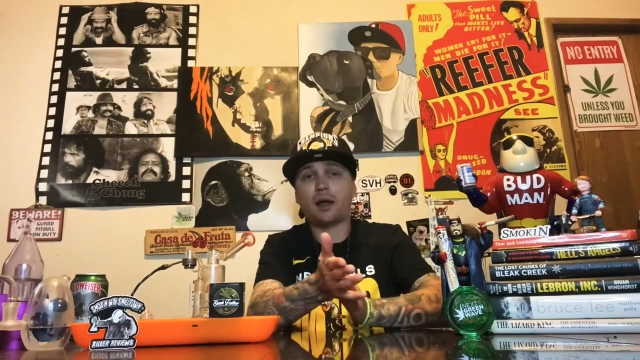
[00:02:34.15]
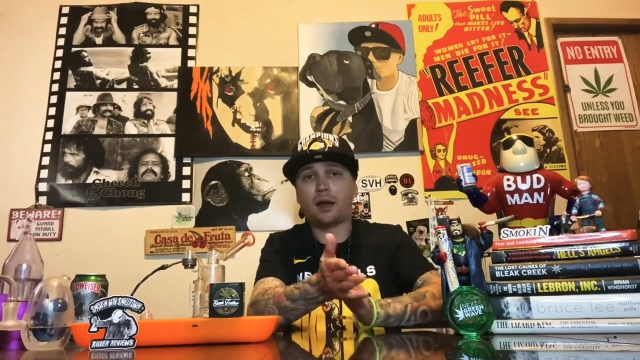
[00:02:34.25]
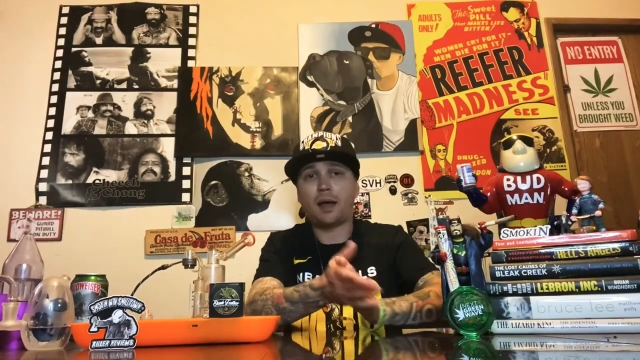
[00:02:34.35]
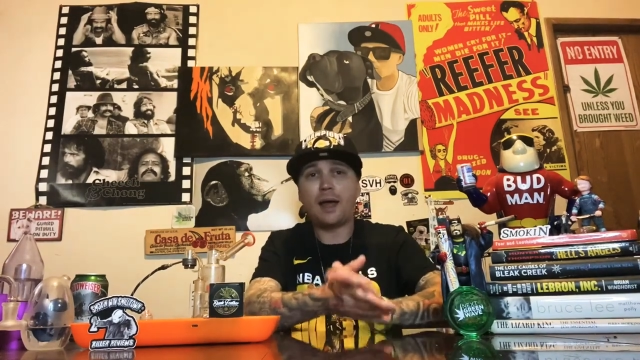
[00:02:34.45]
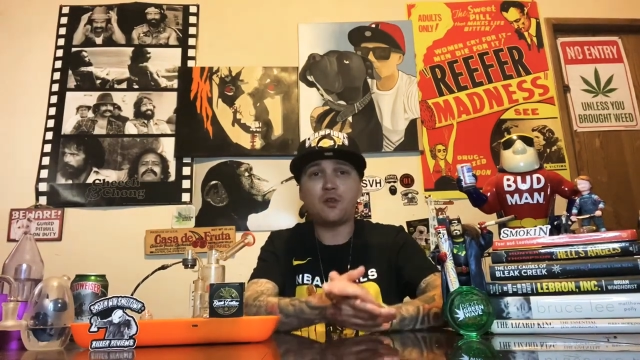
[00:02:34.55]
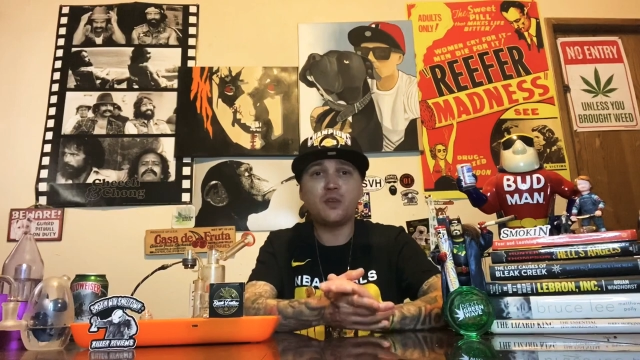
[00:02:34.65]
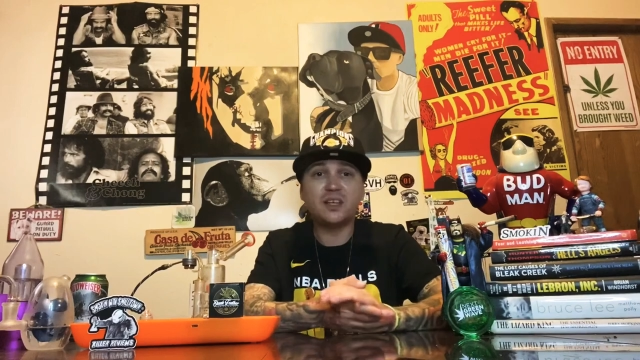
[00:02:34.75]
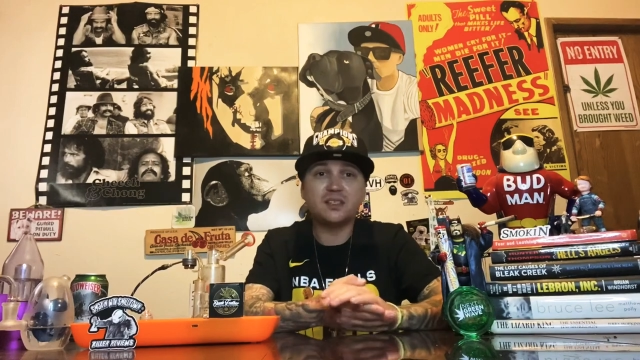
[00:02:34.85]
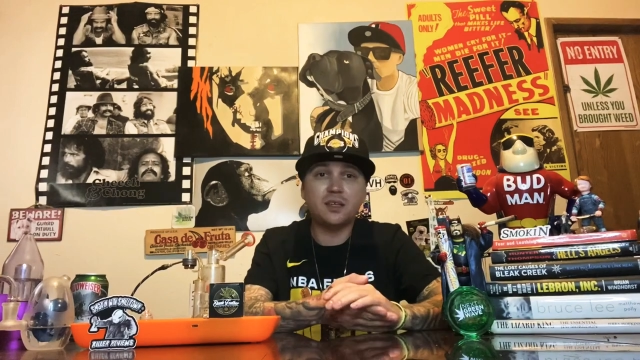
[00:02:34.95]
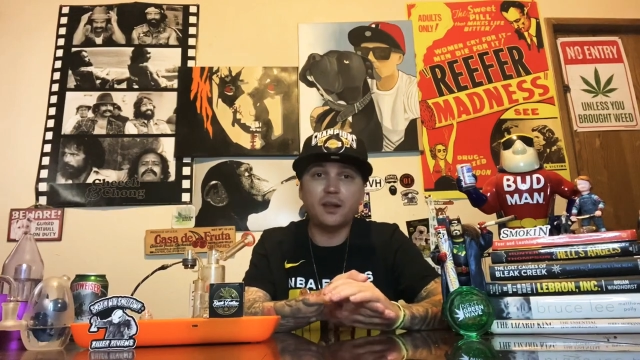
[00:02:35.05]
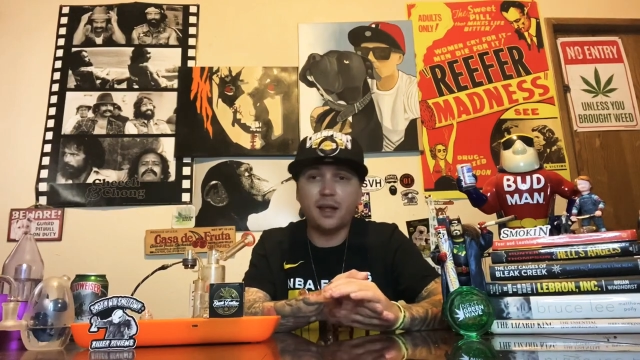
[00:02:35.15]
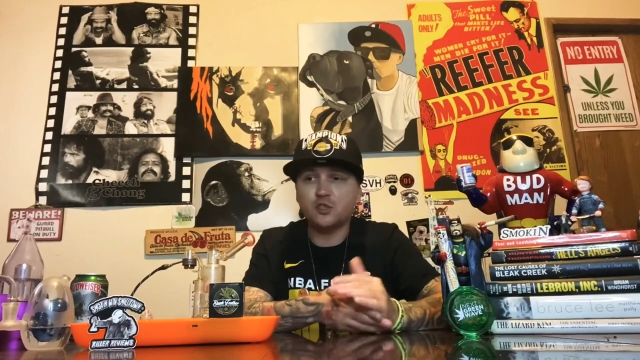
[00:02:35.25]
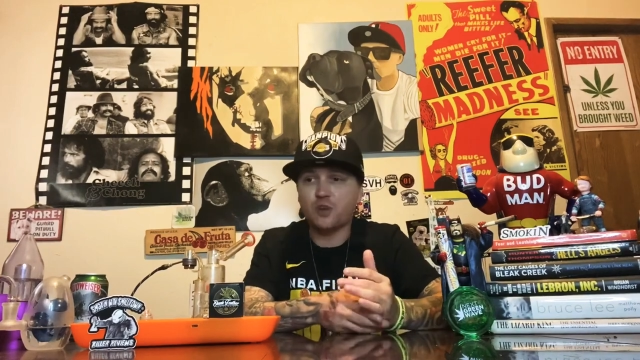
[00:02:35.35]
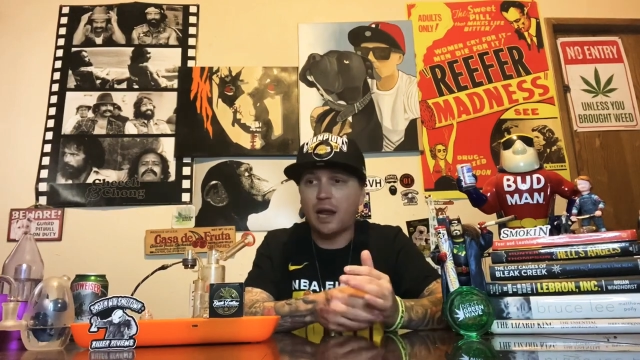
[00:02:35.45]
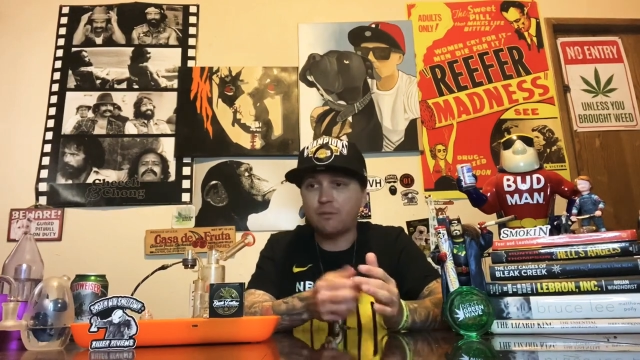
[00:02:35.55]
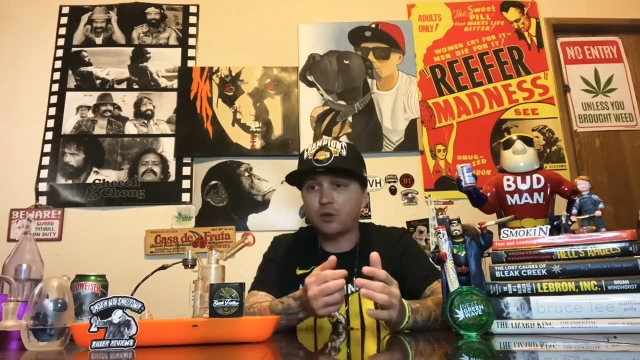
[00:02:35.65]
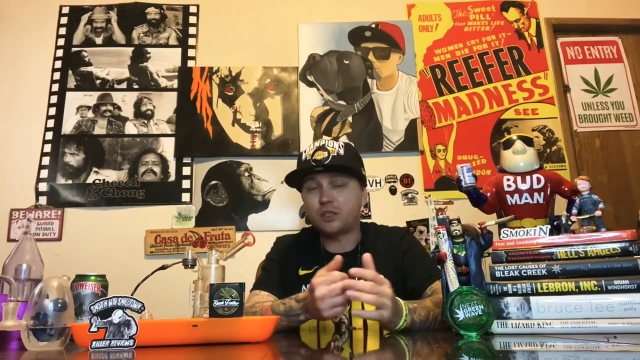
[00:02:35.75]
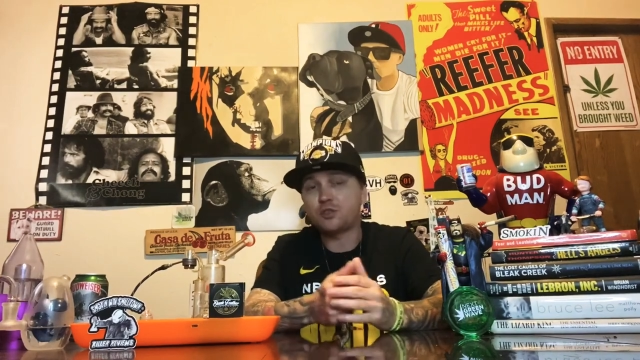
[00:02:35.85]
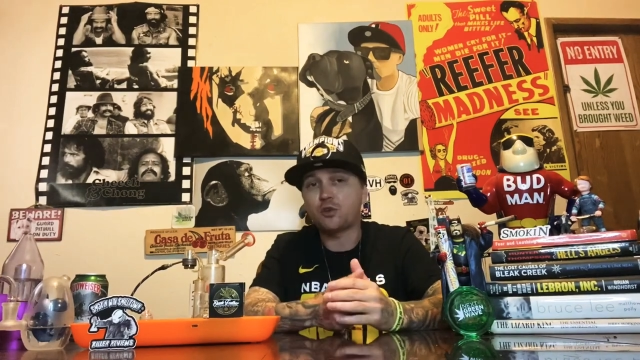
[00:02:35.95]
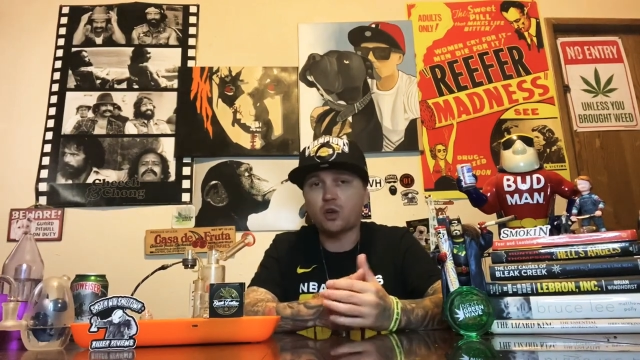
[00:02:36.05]
how you get Sundae driver
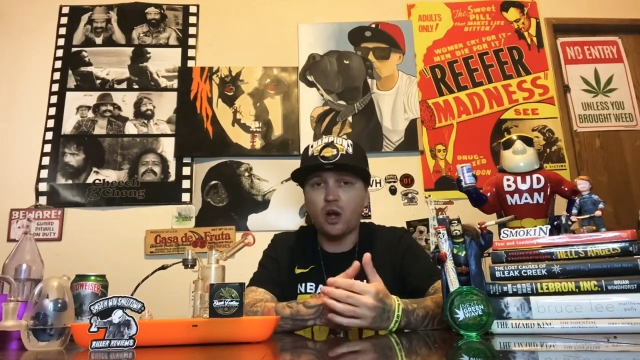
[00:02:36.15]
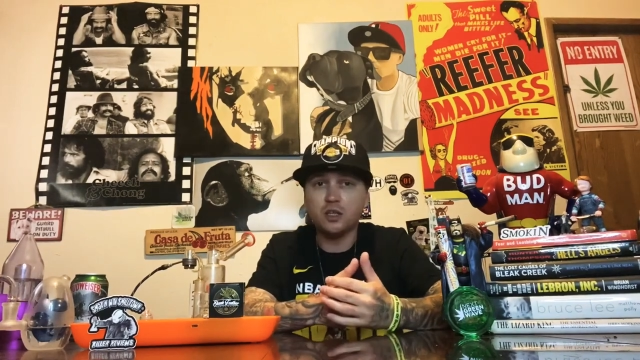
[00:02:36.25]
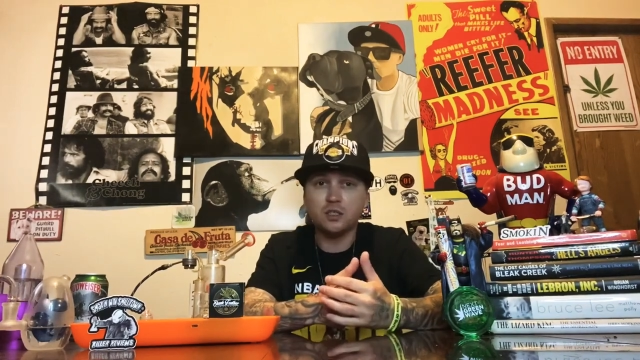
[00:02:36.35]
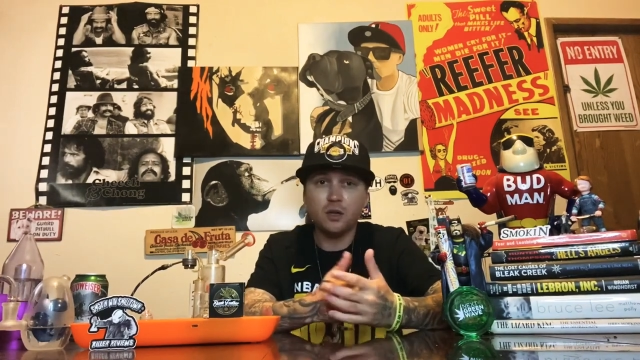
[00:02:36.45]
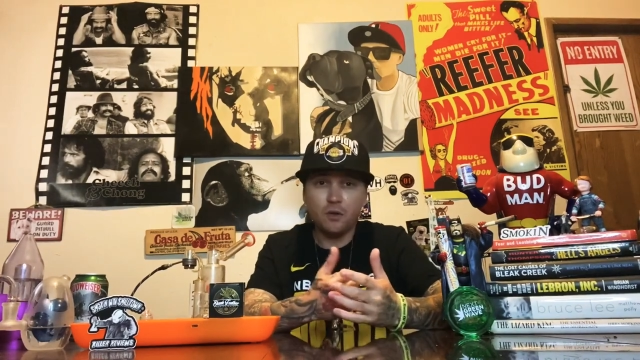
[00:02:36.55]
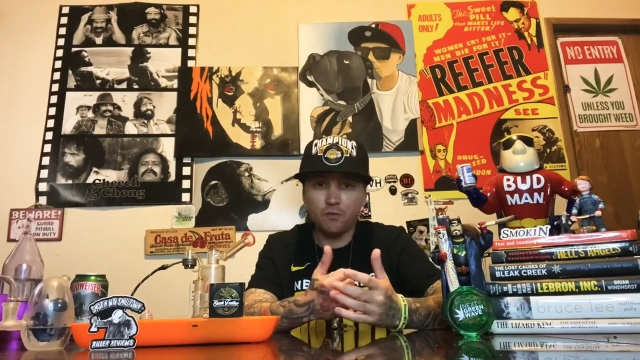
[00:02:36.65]
is you cross